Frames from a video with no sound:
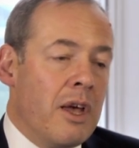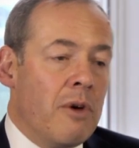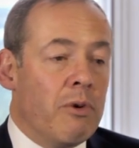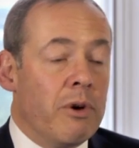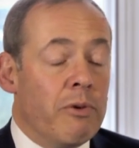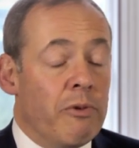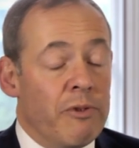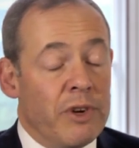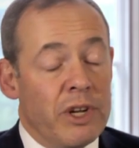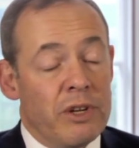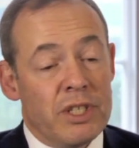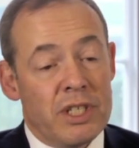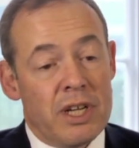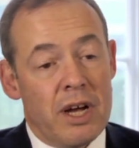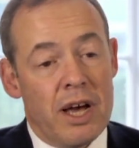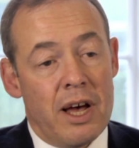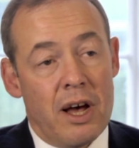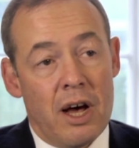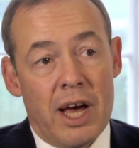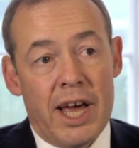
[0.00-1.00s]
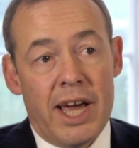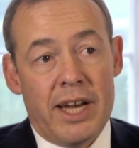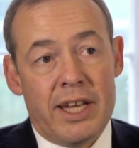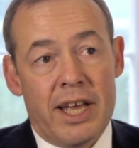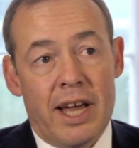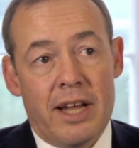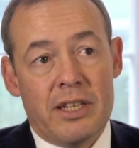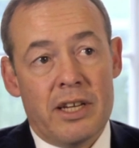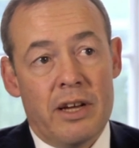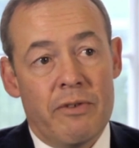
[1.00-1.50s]
We've reduced our
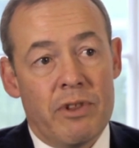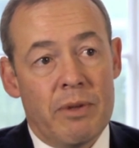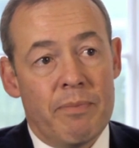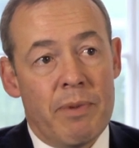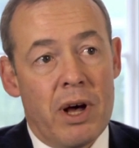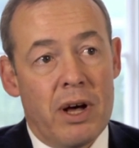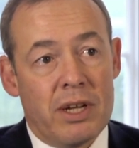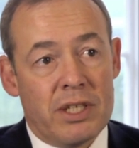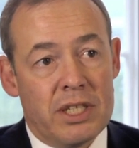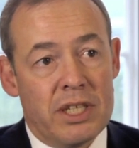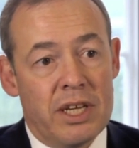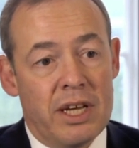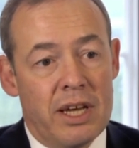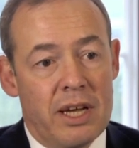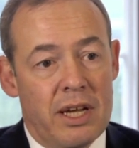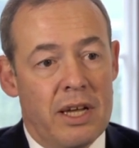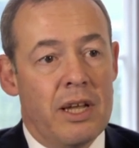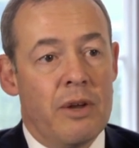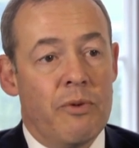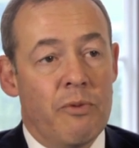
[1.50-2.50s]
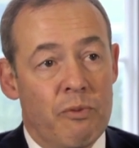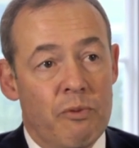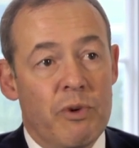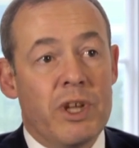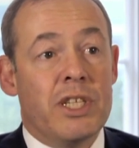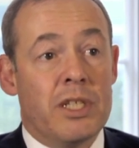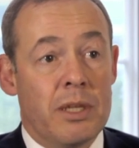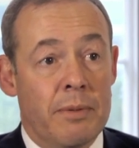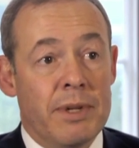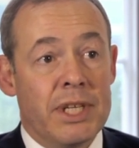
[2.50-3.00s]
headcount over the past year
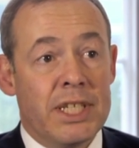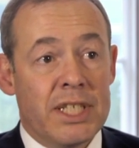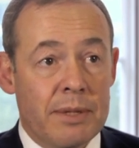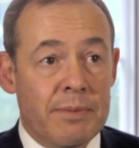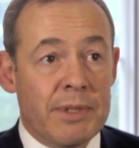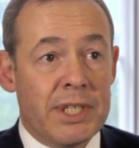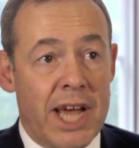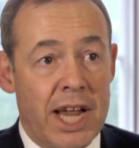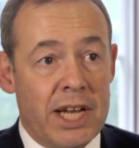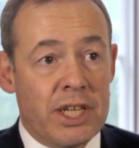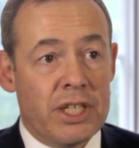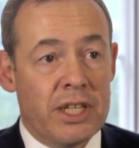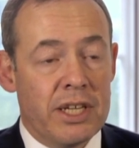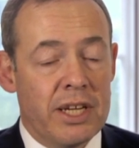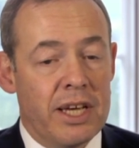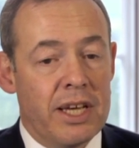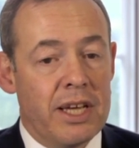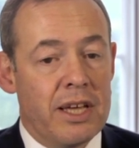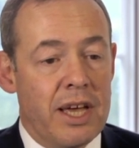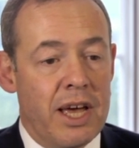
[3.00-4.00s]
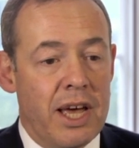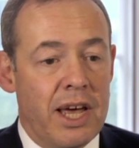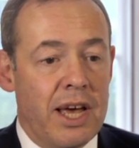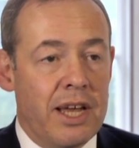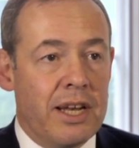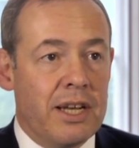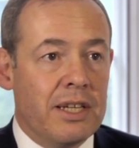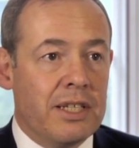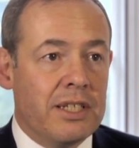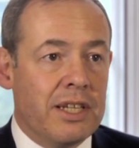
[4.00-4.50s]
reasonably substantially,
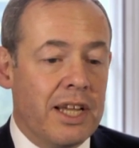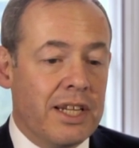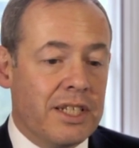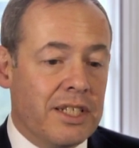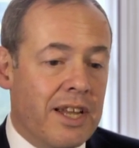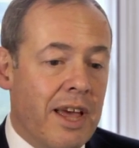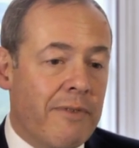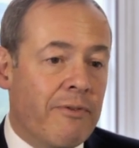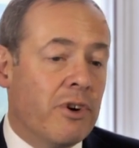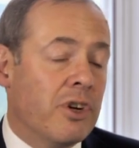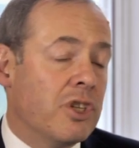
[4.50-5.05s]
and it's never